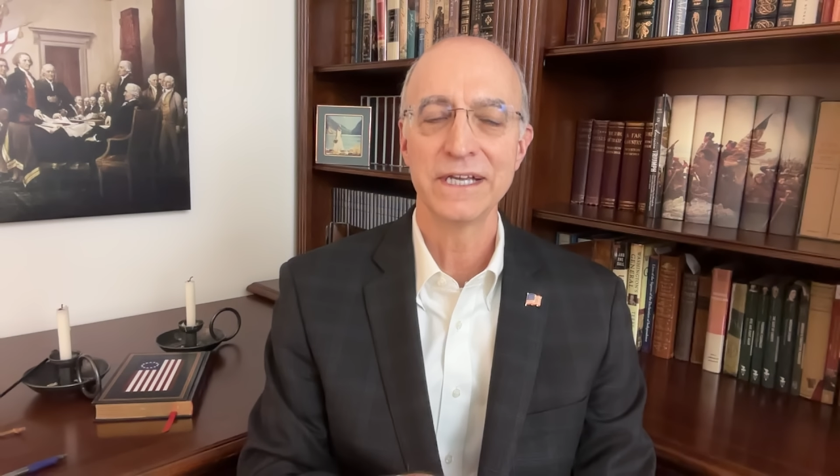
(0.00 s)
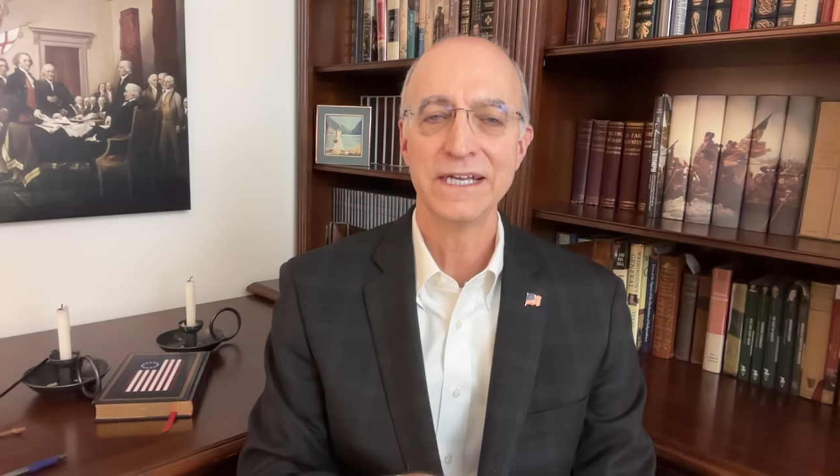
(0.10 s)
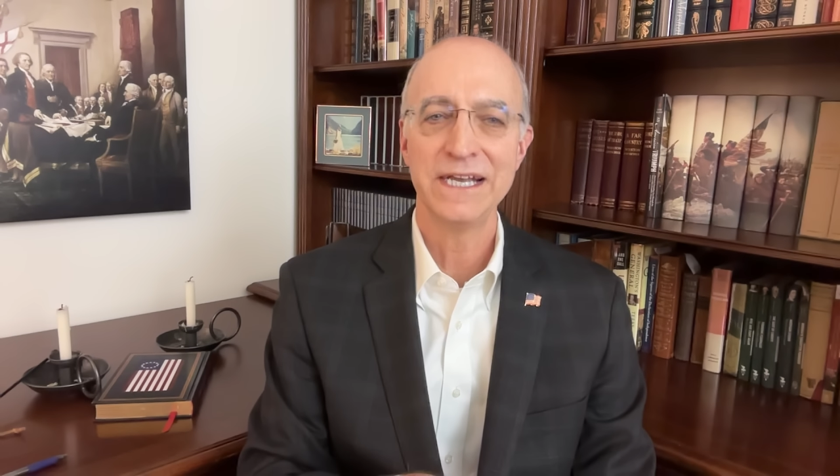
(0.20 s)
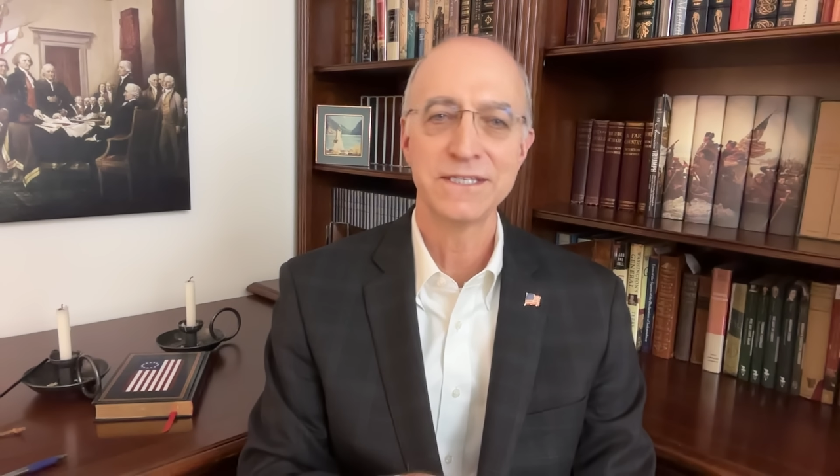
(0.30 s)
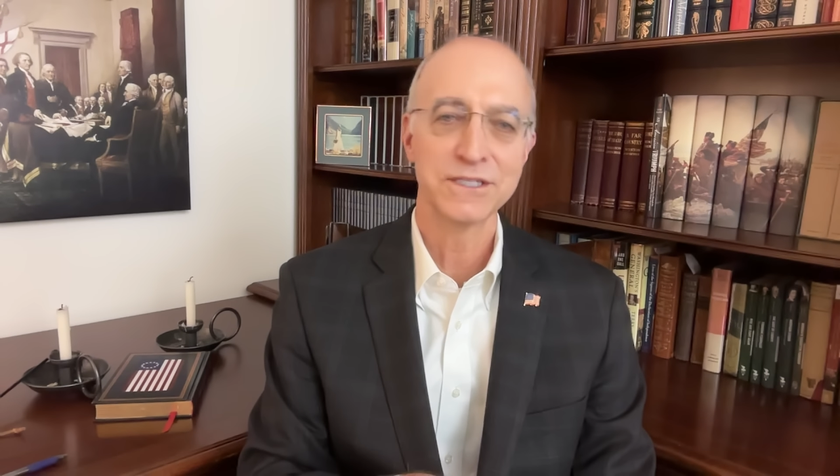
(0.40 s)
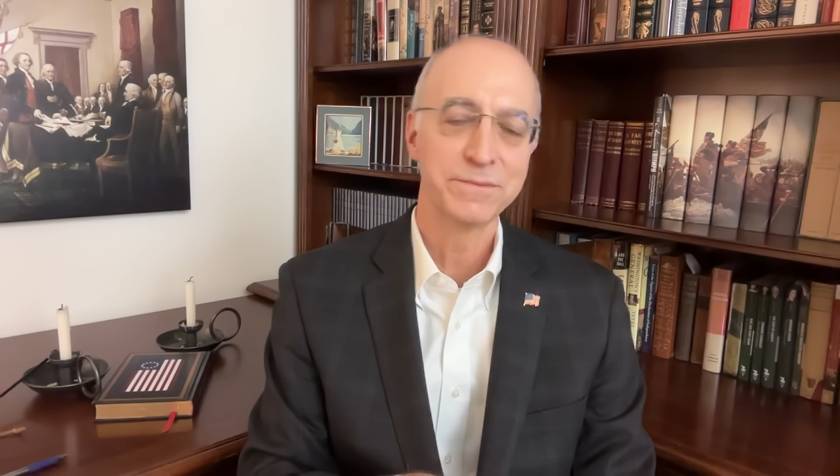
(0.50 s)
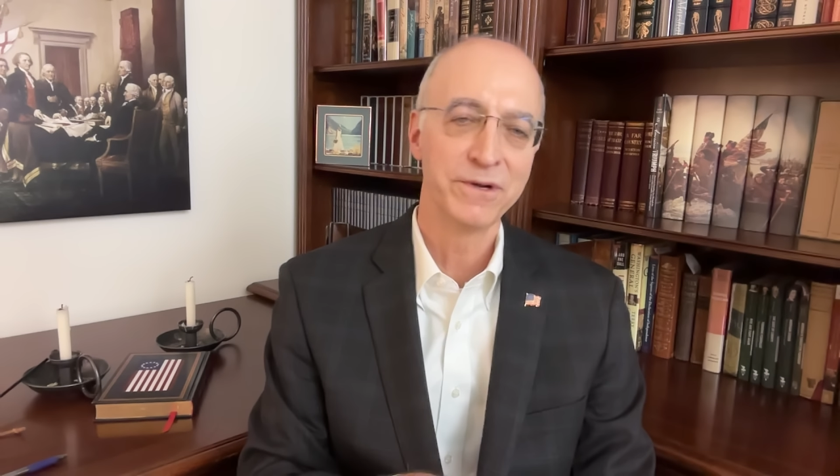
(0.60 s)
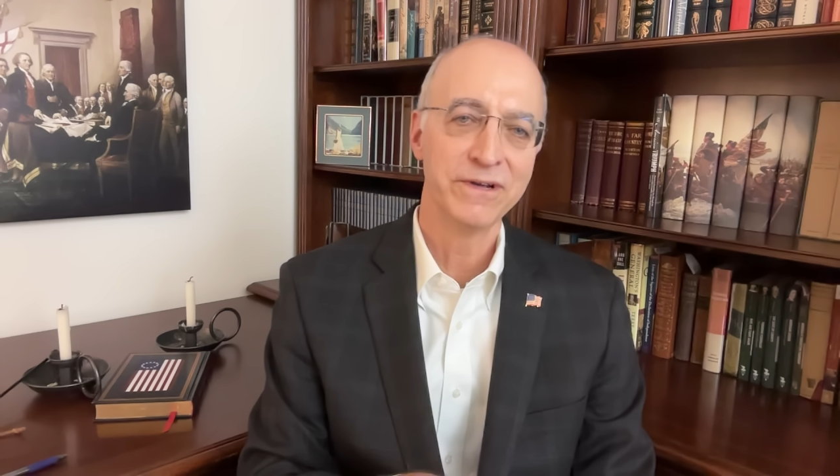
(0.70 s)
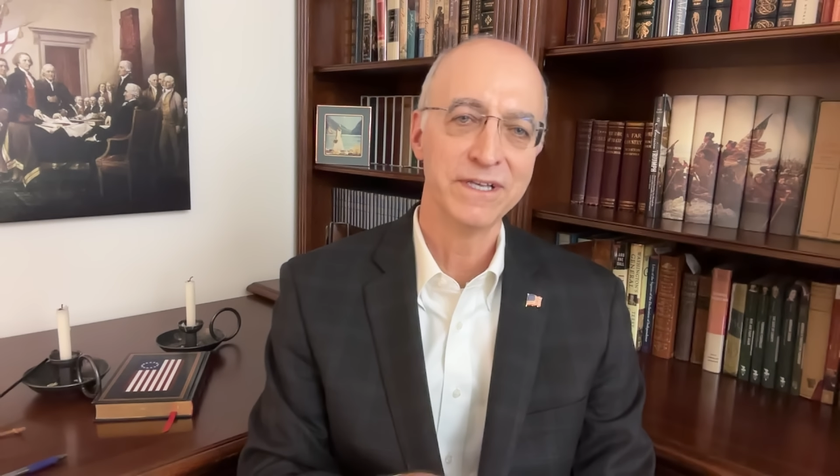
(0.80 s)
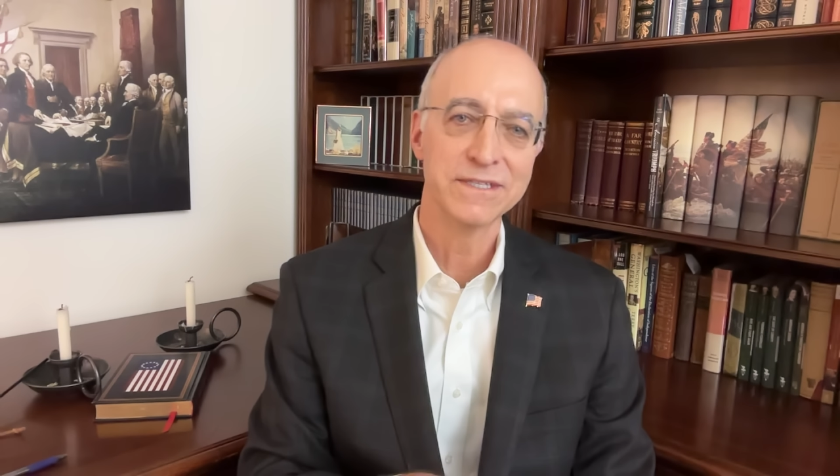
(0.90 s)
cadets
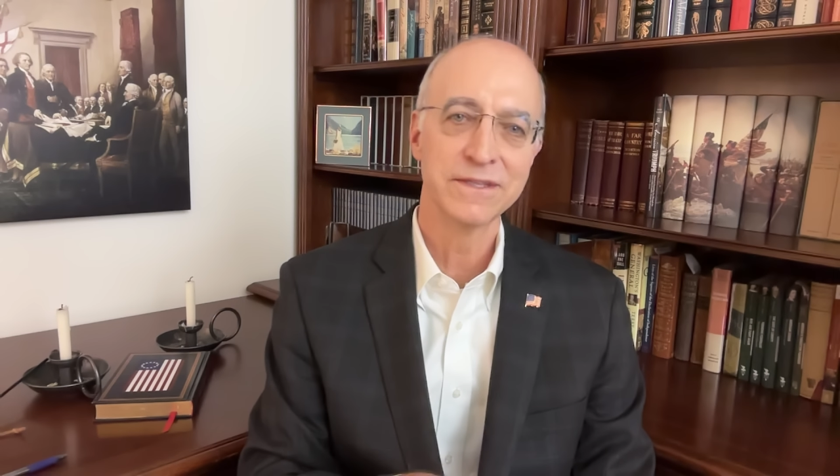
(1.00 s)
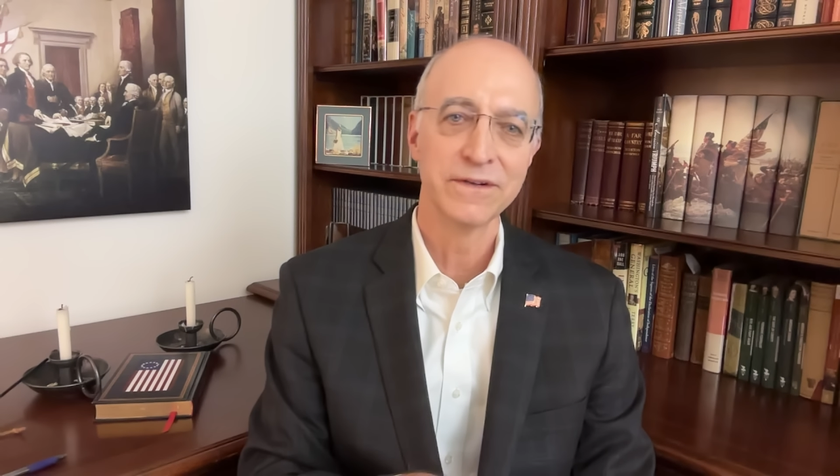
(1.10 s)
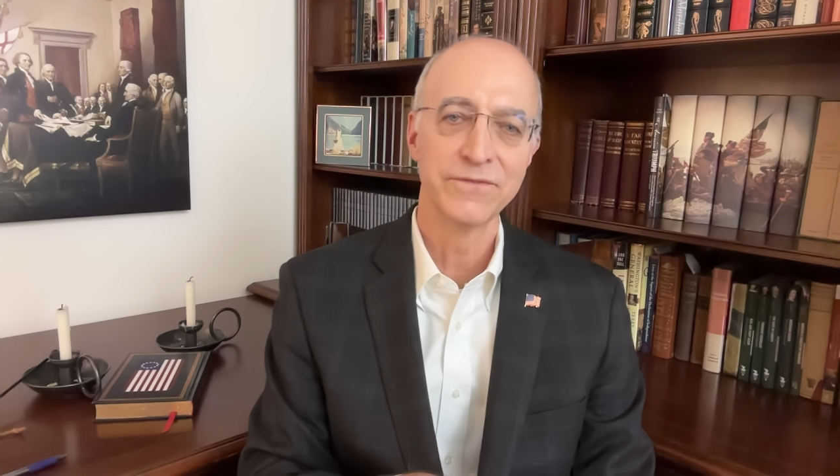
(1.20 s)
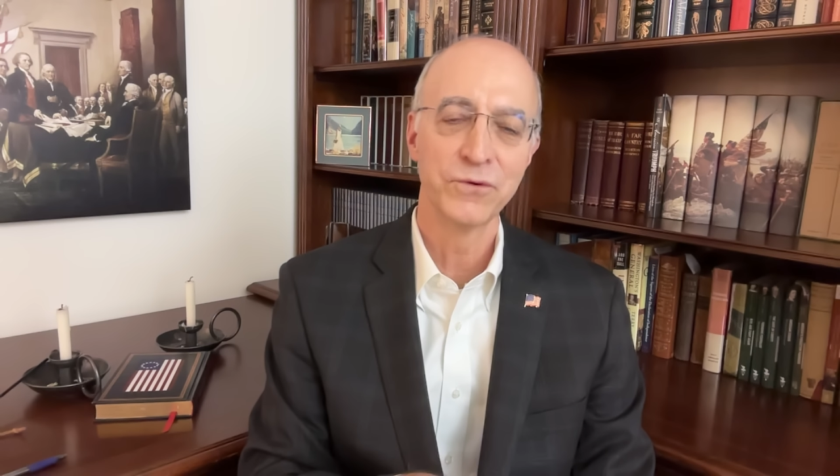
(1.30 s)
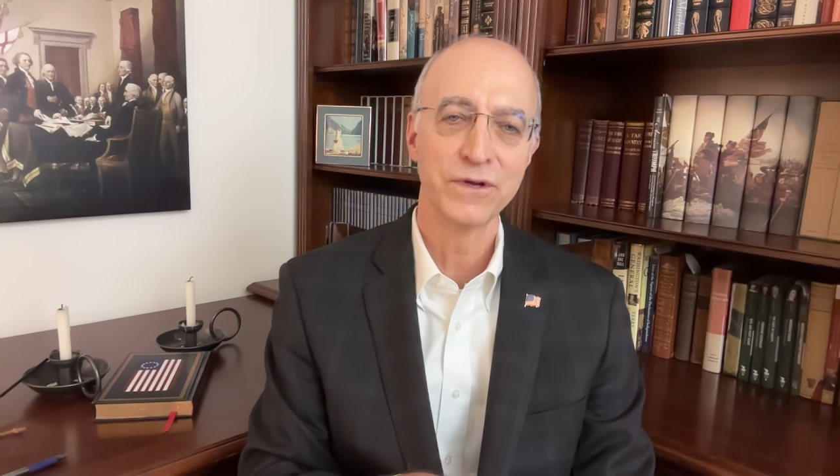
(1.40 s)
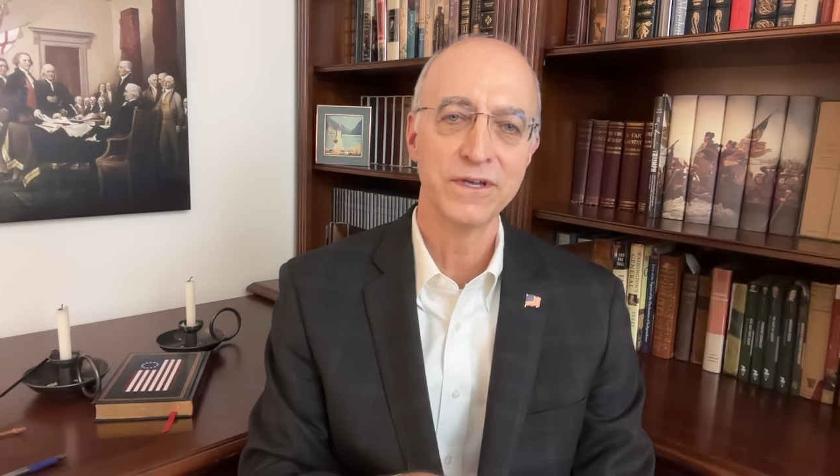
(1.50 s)
experience their 4